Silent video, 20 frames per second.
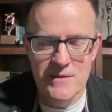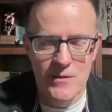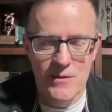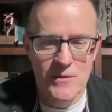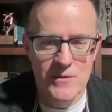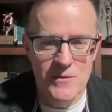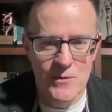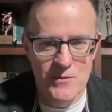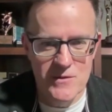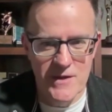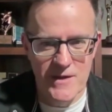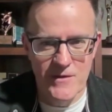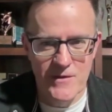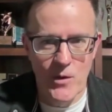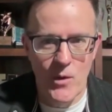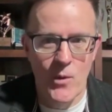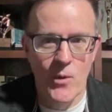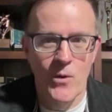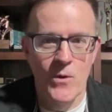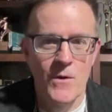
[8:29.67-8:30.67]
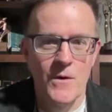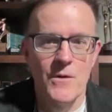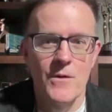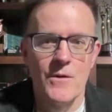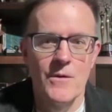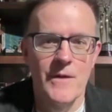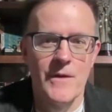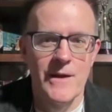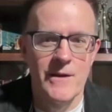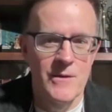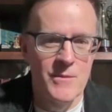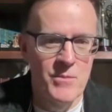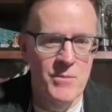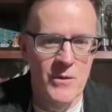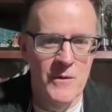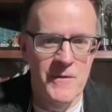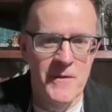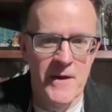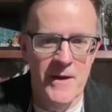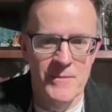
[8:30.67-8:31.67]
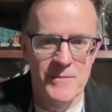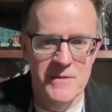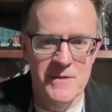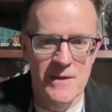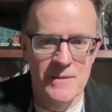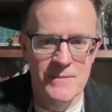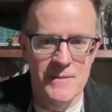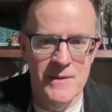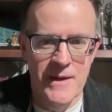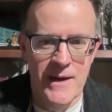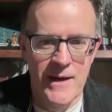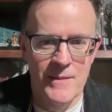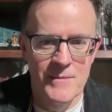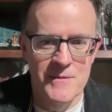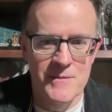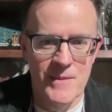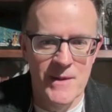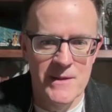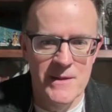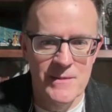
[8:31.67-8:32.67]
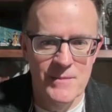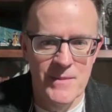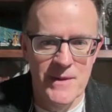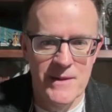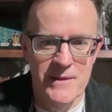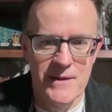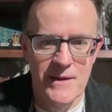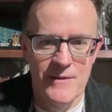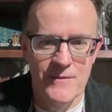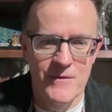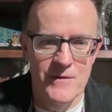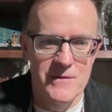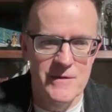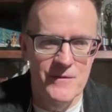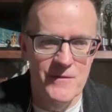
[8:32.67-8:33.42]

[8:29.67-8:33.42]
also it's like the order that you put them sometimes makes a big difference.